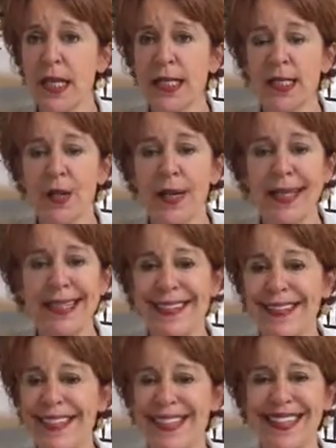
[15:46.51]
So uh,
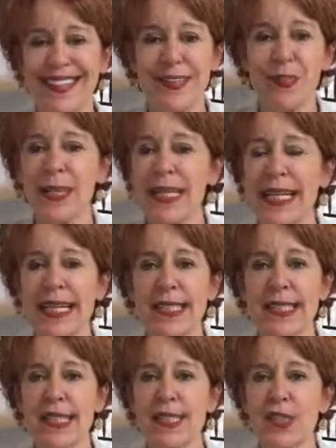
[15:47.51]
really,
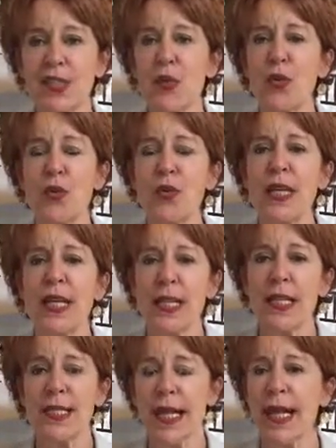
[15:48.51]
it's it's so
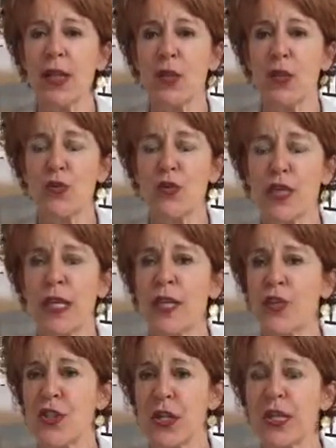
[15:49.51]
uniquely tailored to
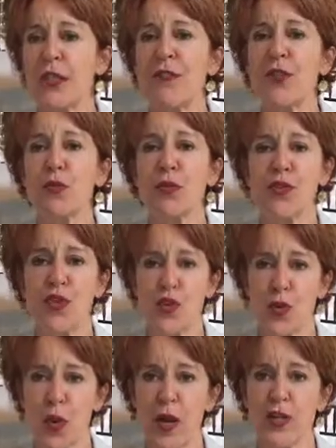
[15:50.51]
each individual
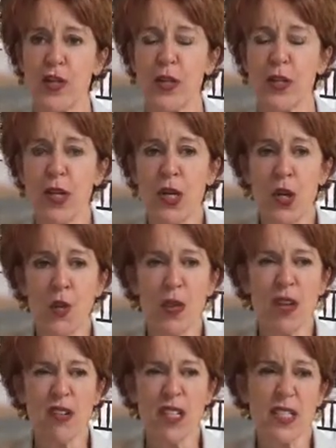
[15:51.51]
situation.
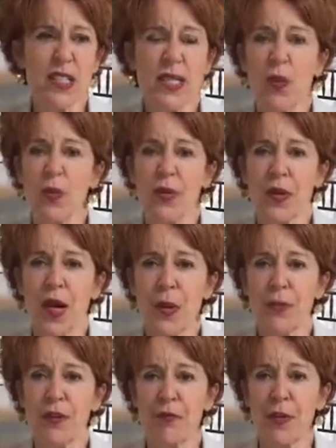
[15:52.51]
We only did that with a
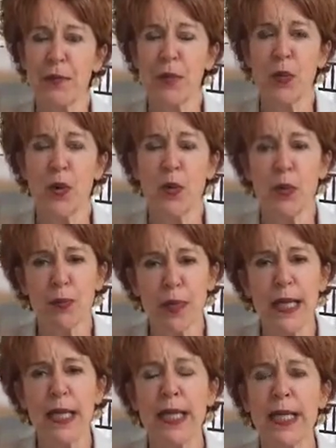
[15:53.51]
couple of people who we
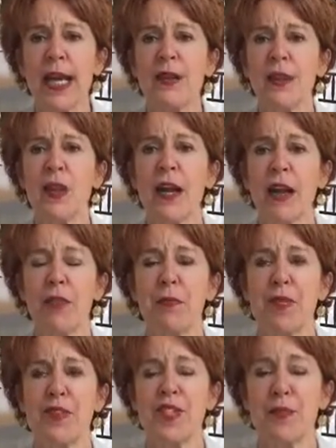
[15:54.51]
really gave a lot of the
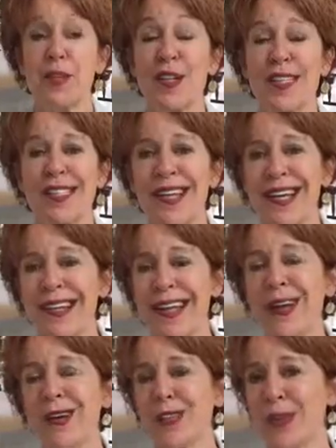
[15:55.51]
business because
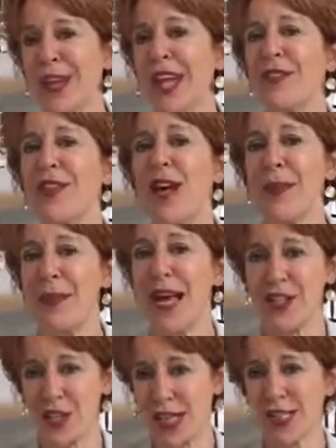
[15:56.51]
they also gave a lot
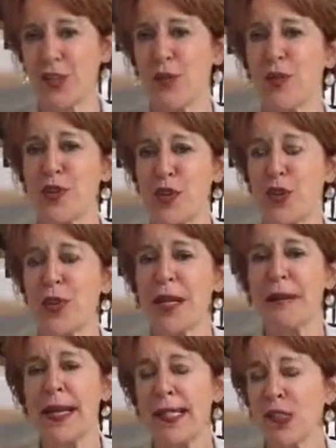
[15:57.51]
back to us in return
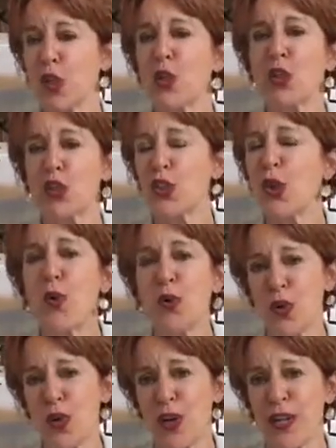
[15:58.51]
and made us look so
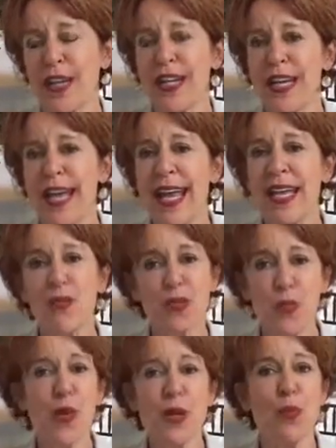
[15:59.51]
good, and it was
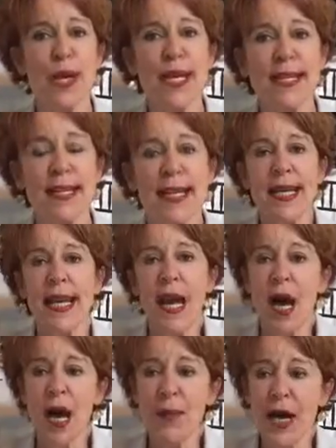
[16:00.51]
a win-win.
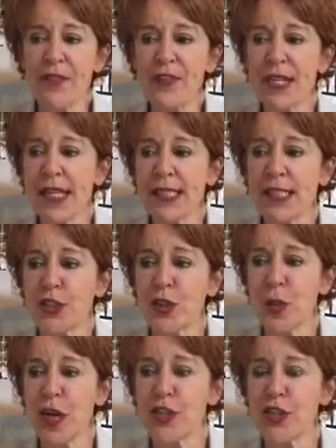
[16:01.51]
Um, I've even had
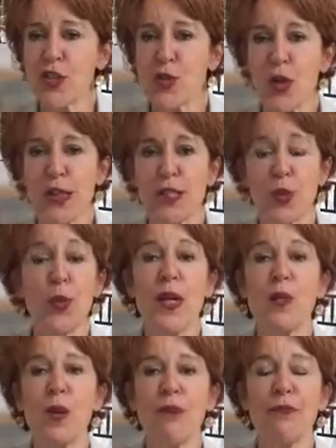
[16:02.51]
situations where it's a
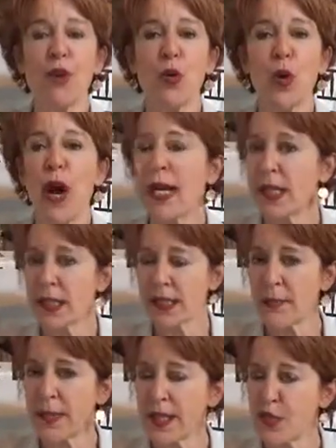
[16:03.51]
win-win for a while as
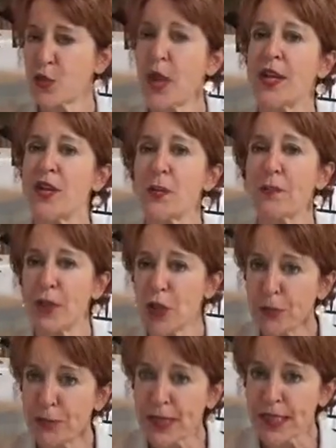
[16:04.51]
somebody's trying to
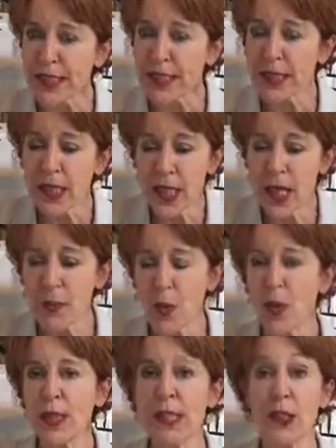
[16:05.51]
build business, but
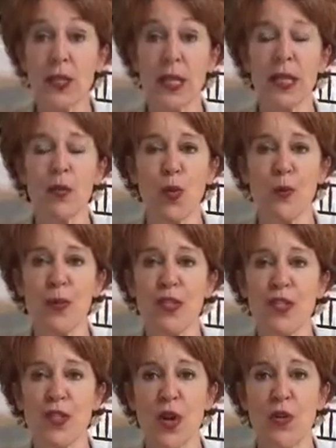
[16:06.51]
once they're getting more
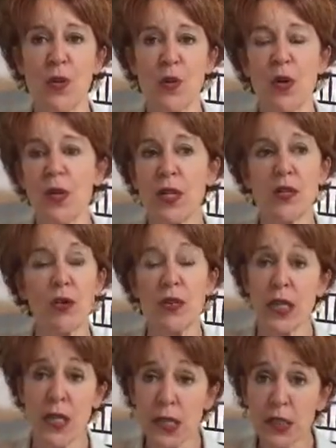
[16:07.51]
business on their own and don't
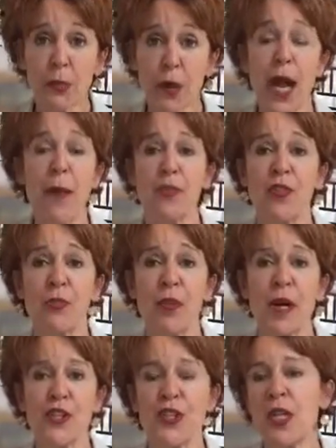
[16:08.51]
need us perhaps as
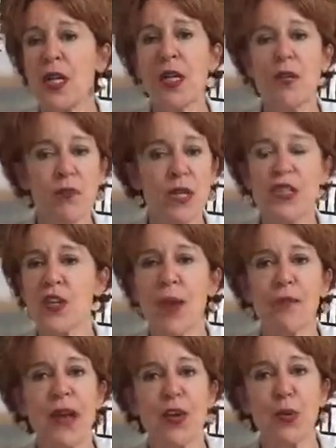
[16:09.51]
much, we
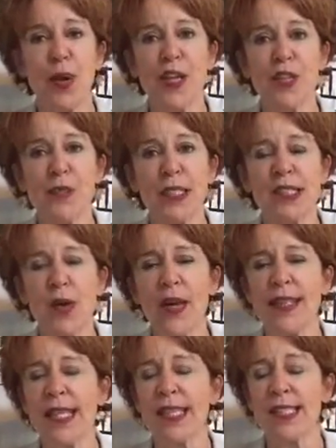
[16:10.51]
stop that arrangement. So I
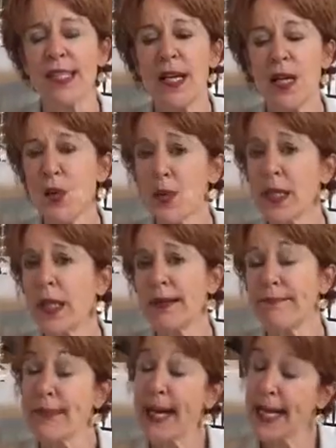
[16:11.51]
think it's really
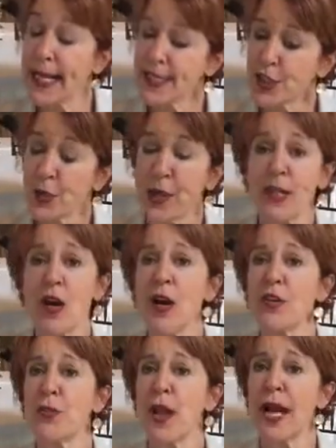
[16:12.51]
I like to create
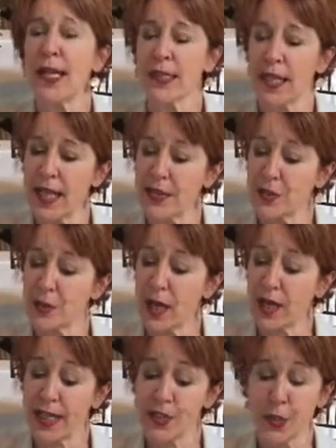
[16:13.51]
contracts, I like to I
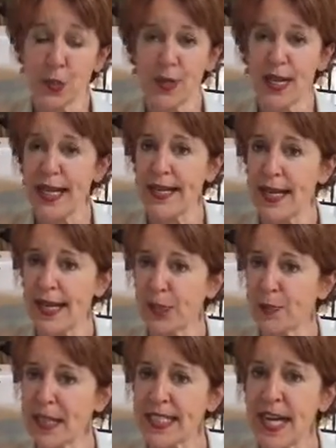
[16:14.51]
like to create
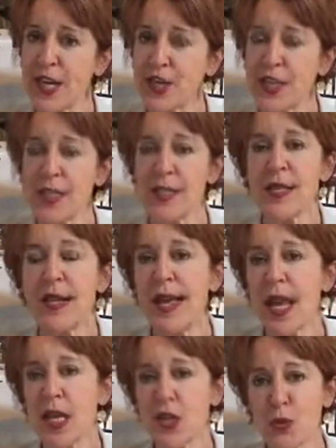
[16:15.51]
expectations
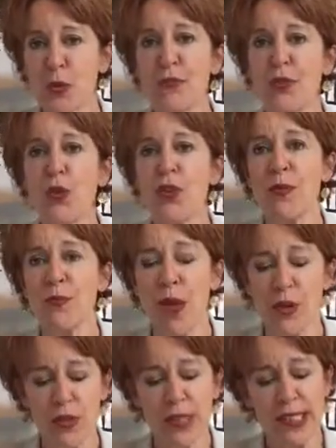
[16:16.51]
and to review them
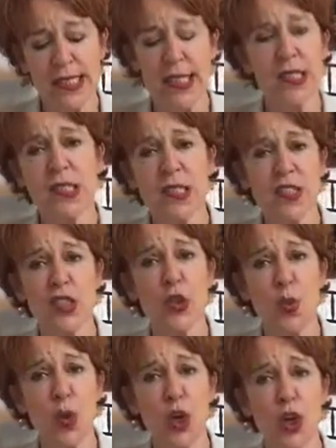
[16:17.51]
regularly to say does this still
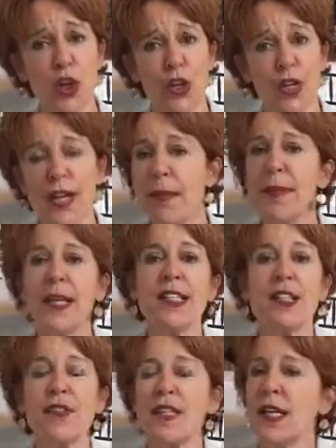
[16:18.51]
work? Because
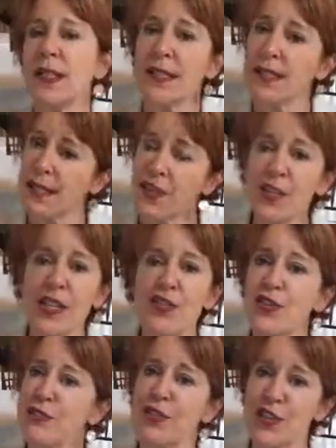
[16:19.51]
if it doesn't, then you need
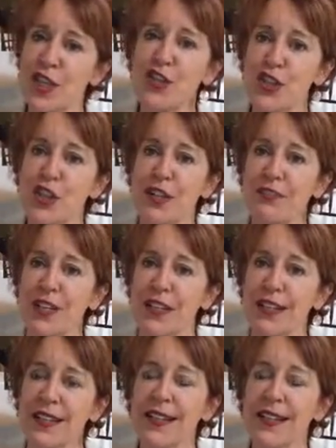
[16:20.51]
to you need to shift it.